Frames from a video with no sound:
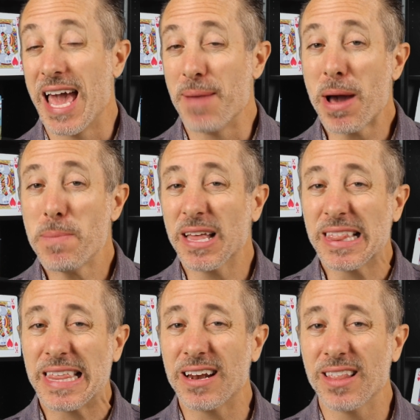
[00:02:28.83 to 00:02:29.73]
It might be a
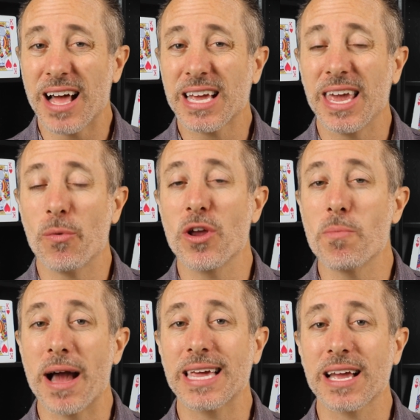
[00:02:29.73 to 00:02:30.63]
little lucky where you
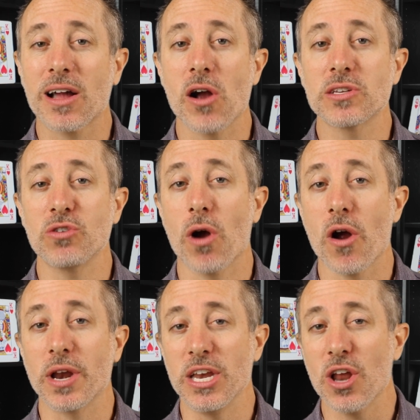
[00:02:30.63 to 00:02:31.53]
might get cards that you
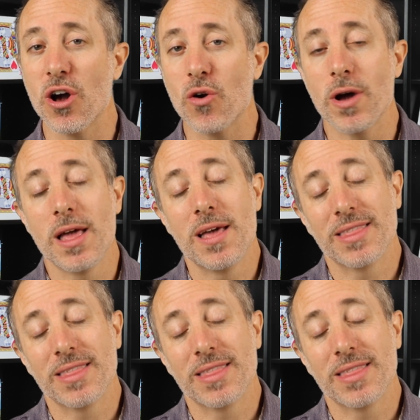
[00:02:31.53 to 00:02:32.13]
already know,